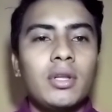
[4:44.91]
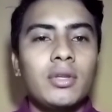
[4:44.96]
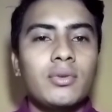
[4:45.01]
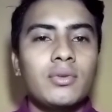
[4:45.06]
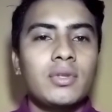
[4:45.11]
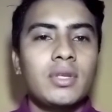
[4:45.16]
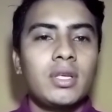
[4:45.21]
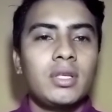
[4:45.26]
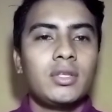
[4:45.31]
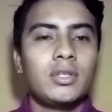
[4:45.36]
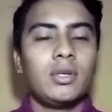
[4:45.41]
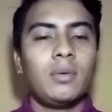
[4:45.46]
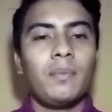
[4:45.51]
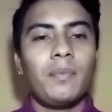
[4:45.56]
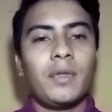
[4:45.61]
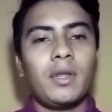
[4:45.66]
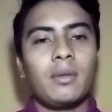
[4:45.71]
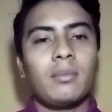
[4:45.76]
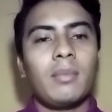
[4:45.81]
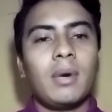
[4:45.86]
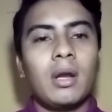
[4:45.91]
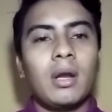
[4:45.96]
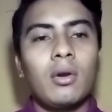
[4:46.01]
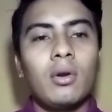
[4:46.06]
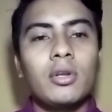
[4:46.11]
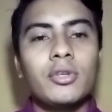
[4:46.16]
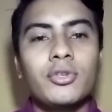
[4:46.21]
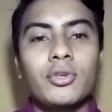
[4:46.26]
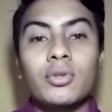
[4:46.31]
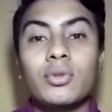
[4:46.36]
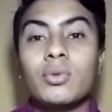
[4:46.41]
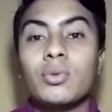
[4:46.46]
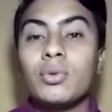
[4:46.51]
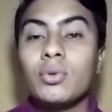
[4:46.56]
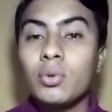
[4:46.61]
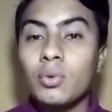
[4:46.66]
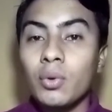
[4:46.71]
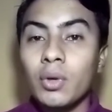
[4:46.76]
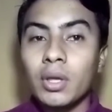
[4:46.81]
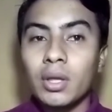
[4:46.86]
to say something but also to
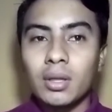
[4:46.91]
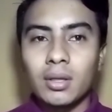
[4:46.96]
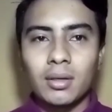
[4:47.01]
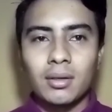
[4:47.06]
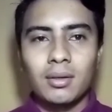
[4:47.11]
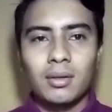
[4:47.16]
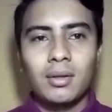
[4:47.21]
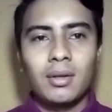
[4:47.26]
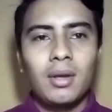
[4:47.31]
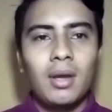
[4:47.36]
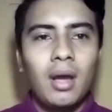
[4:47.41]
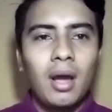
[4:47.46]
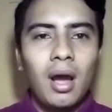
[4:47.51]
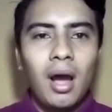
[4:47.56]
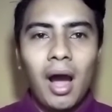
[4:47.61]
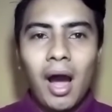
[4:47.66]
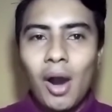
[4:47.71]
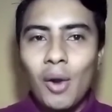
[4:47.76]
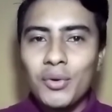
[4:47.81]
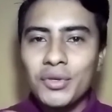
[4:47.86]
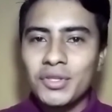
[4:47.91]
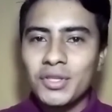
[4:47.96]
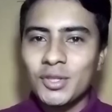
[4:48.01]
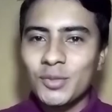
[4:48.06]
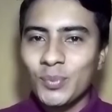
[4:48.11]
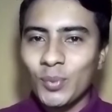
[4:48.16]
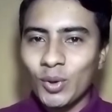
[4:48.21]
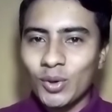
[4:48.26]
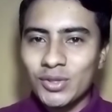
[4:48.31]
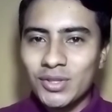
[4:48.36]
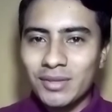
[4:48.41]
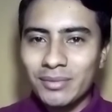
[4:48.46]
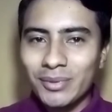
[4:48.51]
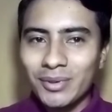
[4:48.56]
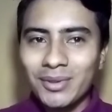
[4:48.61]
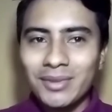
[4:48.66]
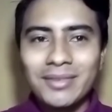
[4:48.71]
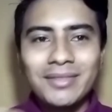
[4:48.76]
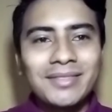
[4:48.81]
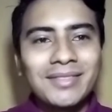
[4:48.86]
do it. How is this
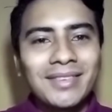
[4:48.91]
possible?